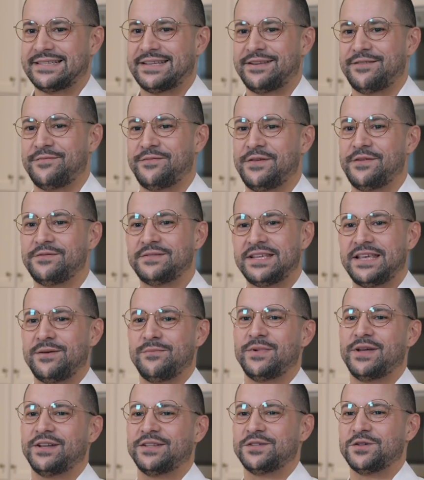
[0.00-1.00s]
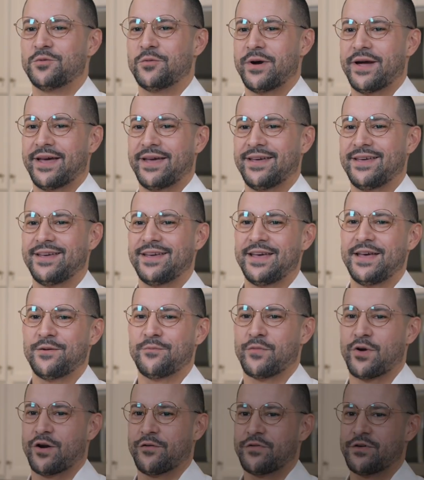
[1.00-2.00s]
than 15 minutes away,
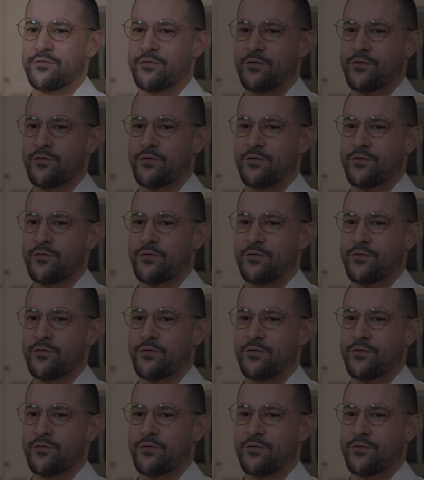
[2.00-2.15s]
perfect